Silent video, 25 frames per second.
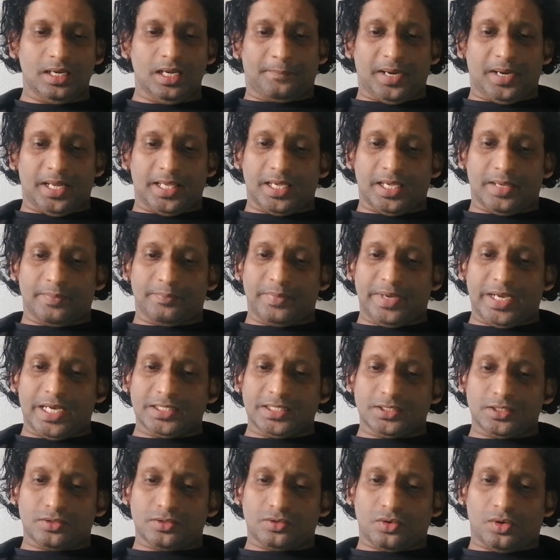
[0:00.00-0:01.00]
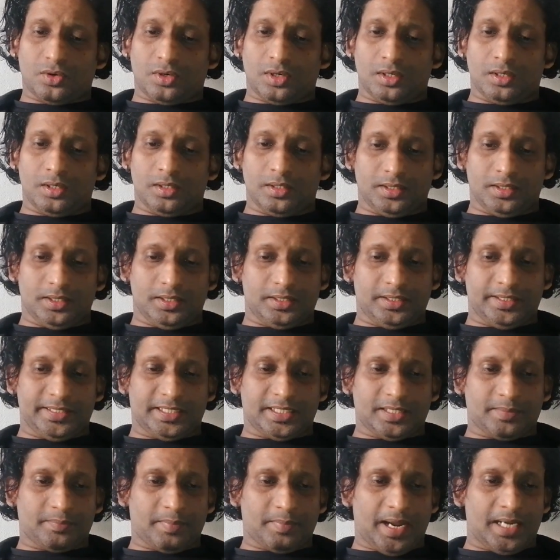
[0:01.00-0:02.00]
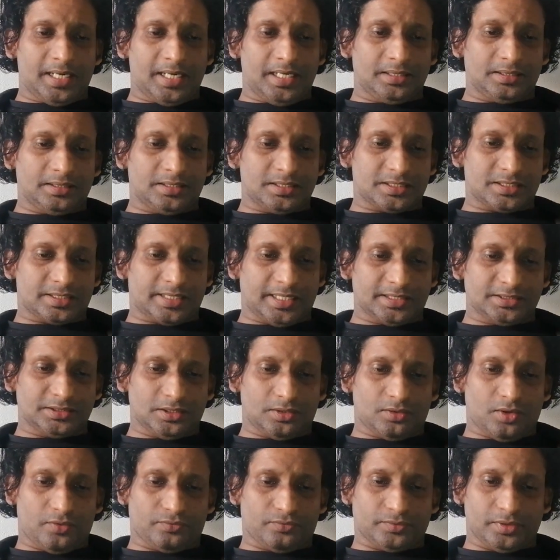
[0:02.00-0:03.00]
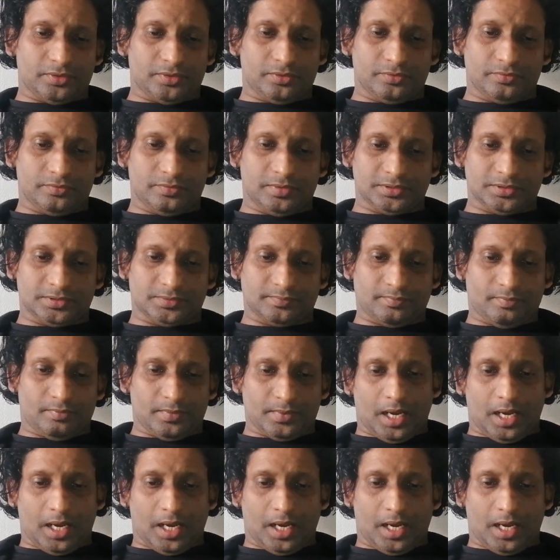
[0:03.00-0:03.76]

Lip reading: play a major role in determining the structure of the universe